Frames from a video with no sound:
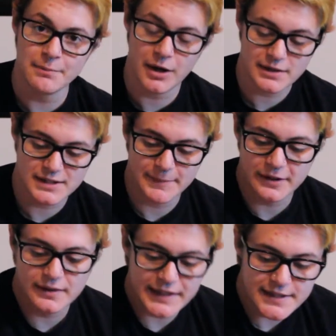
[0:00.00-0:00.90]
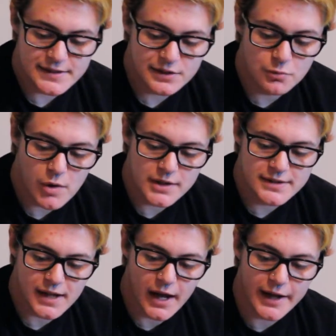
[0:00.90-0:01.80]
possibilities. The
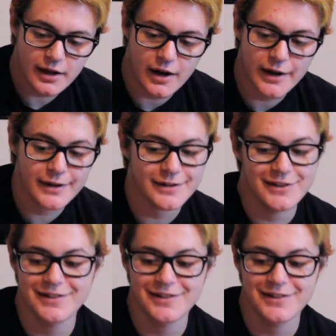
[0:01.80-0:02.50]
ones I got,